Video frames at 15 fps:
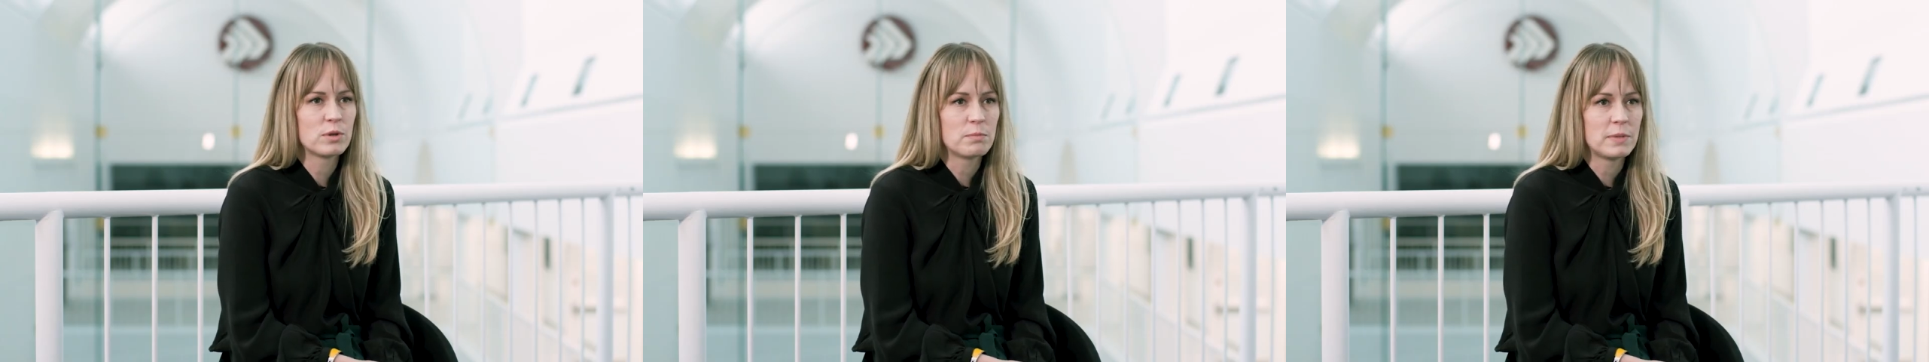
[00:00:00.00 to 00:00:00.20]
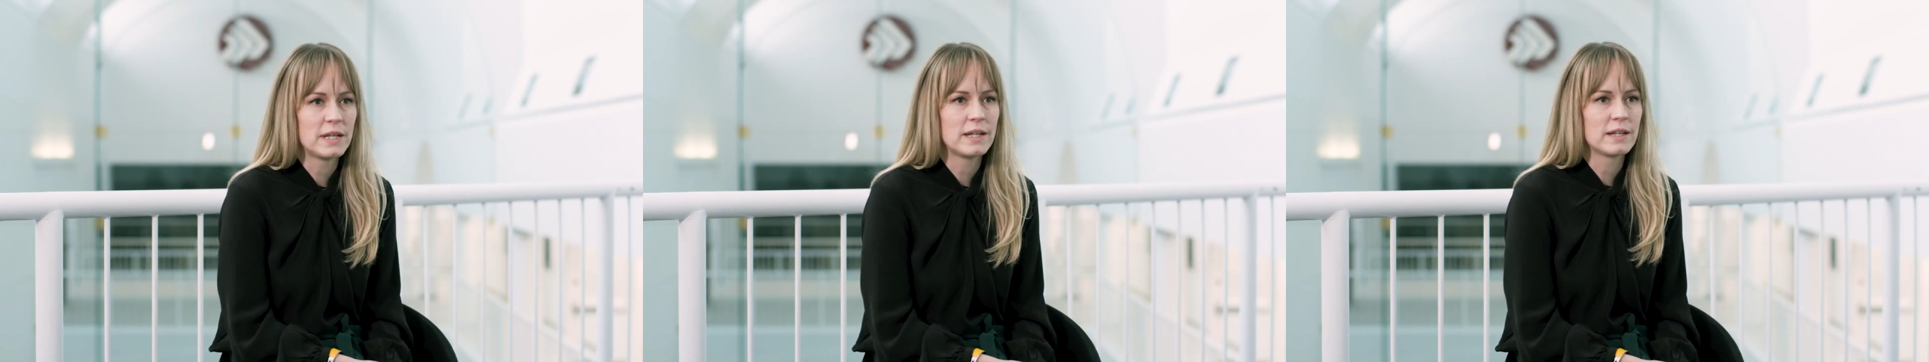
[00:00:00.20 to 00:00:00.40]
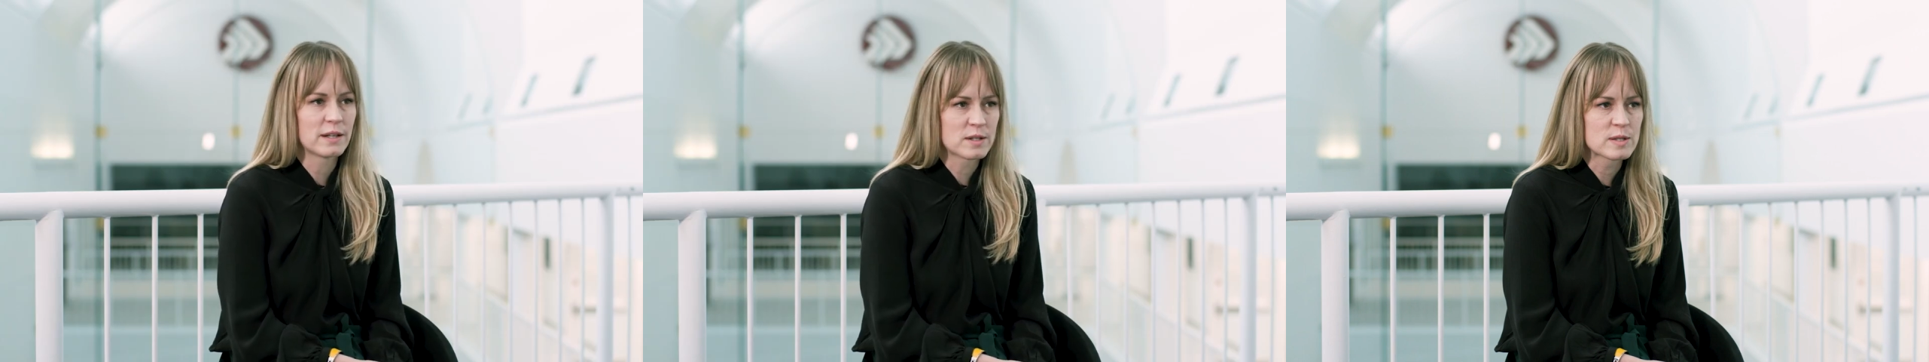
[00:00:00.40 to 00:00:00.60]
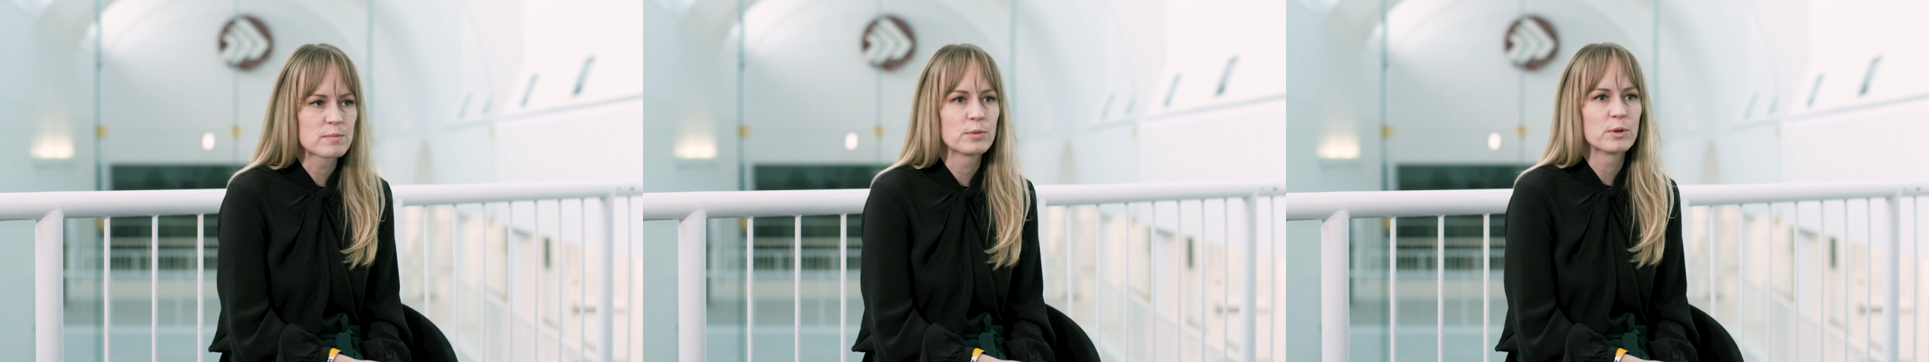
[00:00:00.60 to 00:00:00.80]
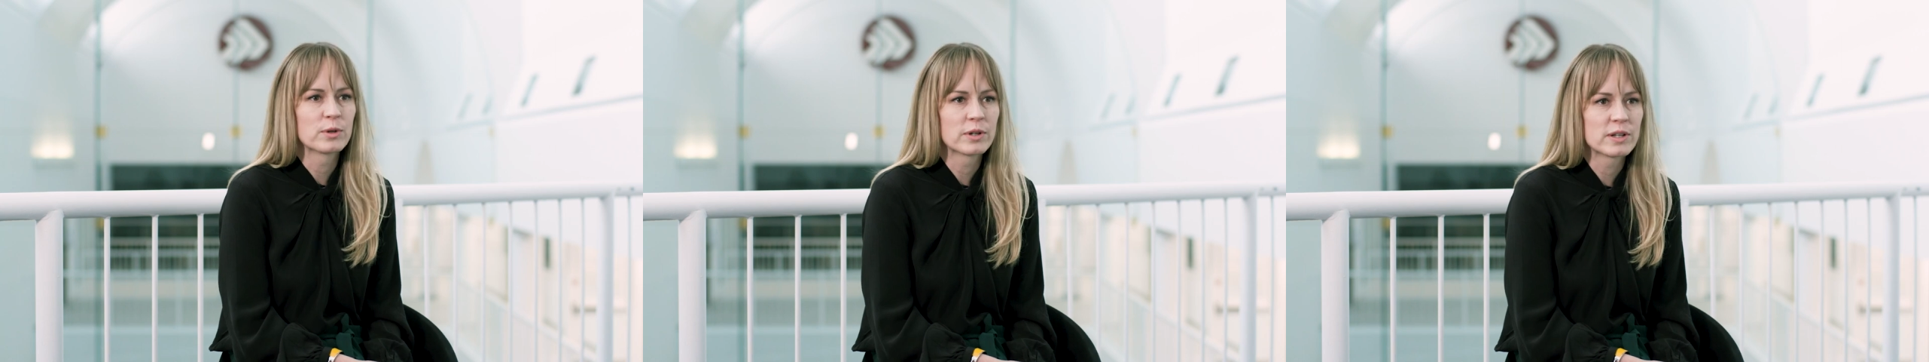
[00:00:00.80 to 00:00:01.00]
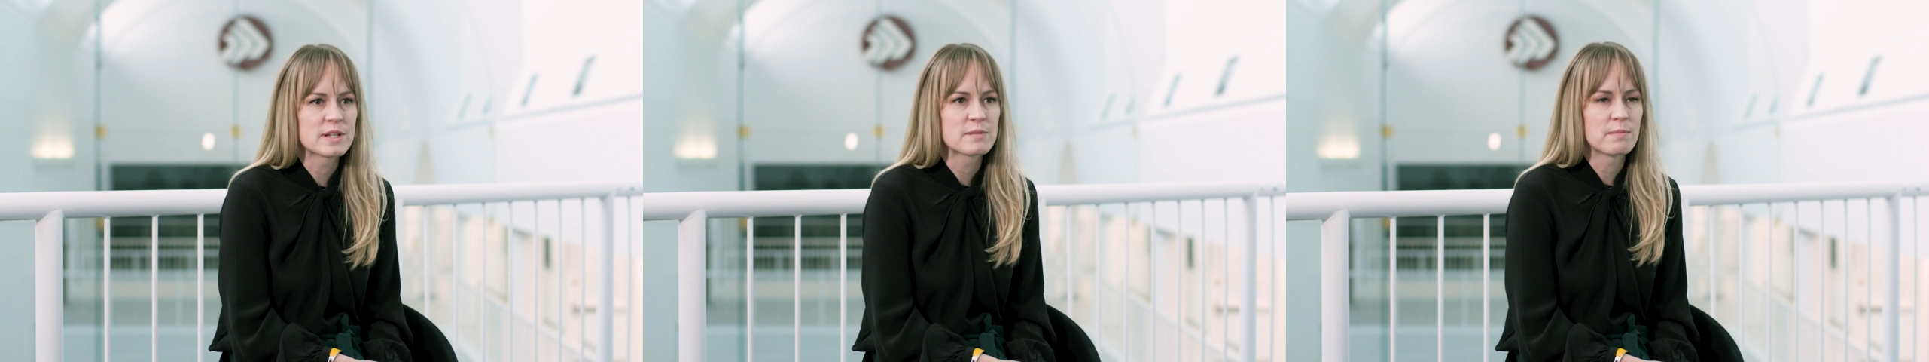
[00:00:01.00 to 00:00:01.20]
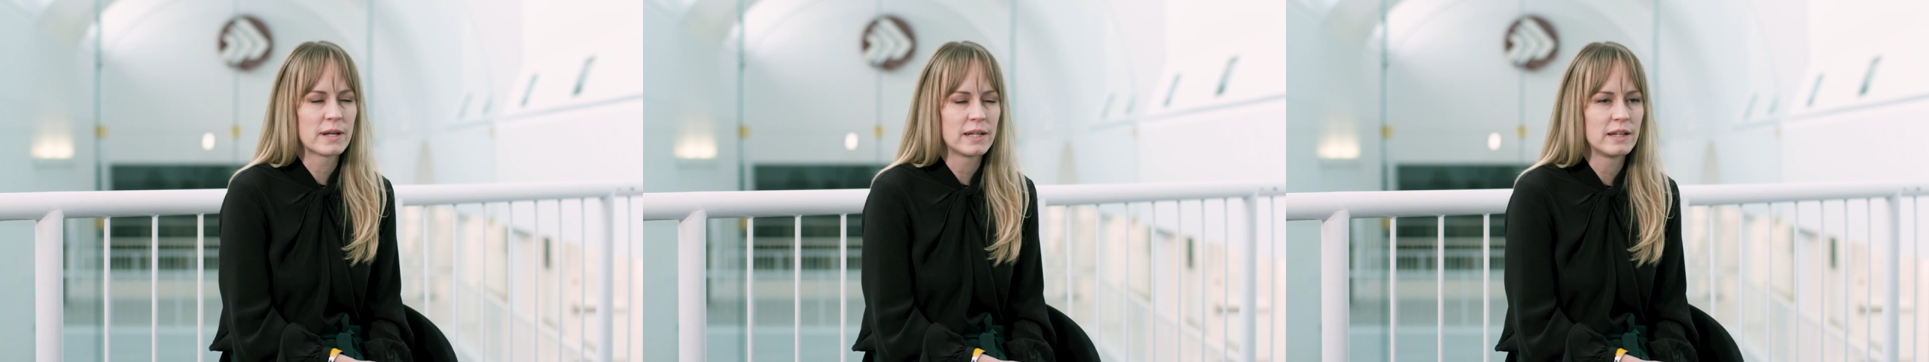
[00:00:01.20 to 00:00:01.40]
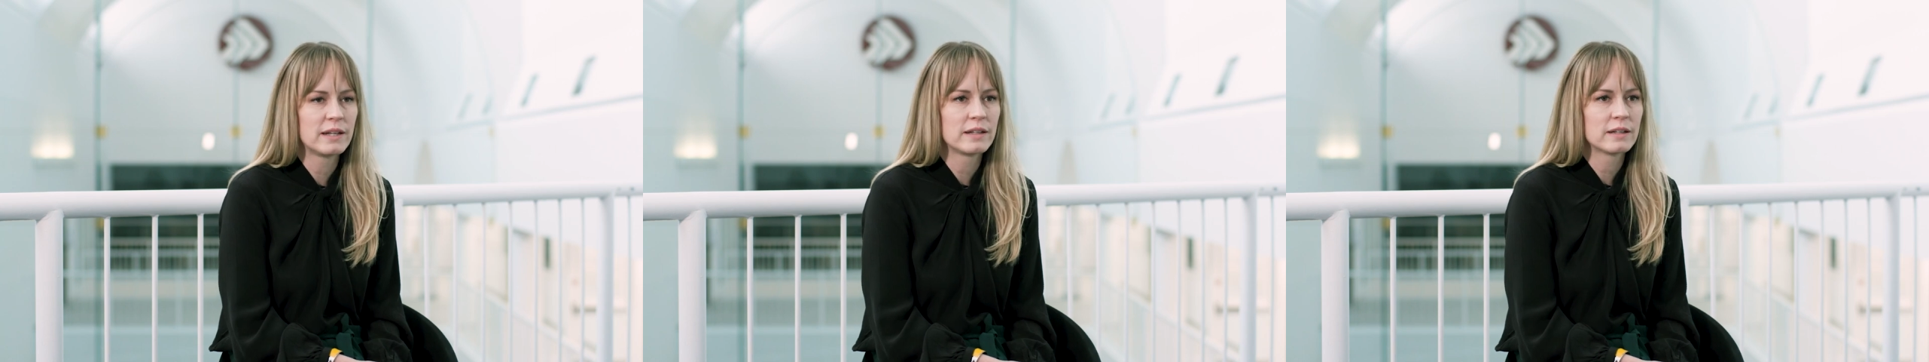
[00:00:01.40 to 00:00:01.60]
would be explore as
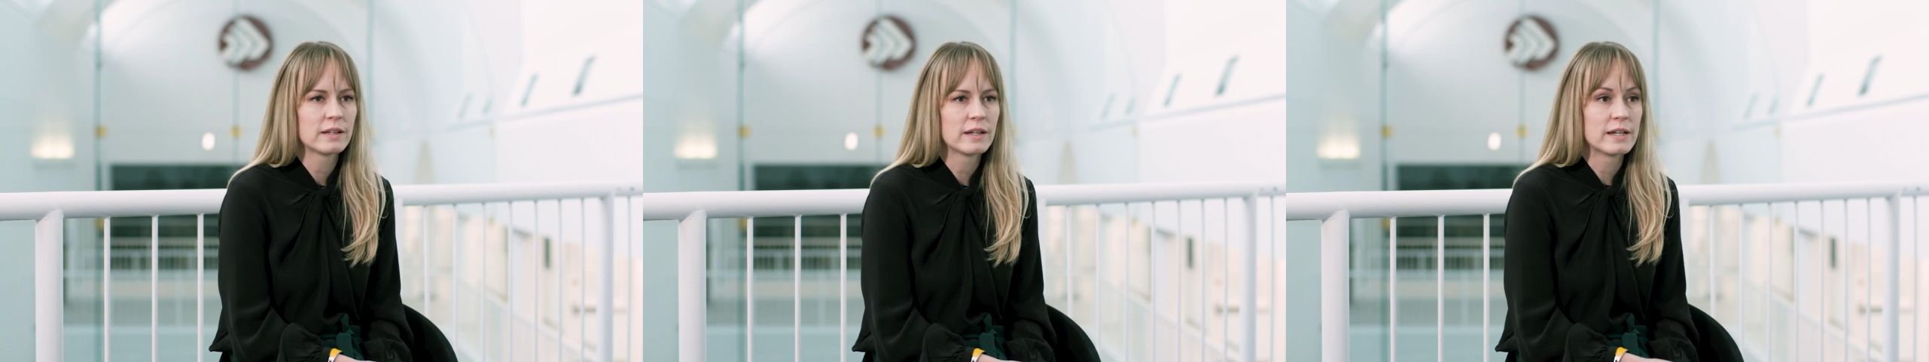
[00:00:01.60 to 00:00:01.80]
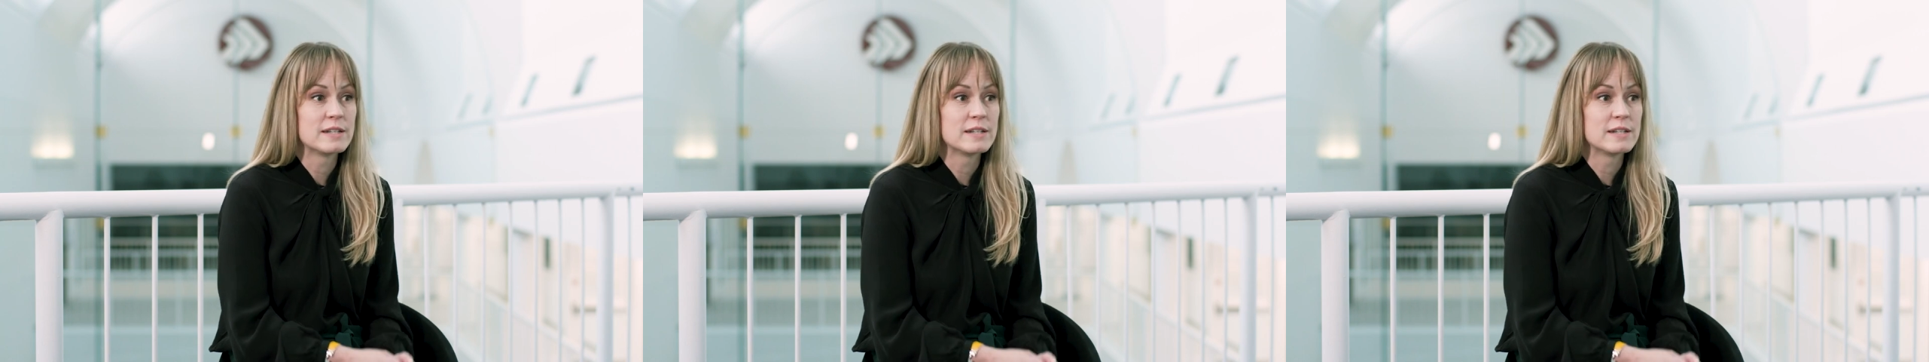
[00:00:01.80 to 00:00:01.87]
many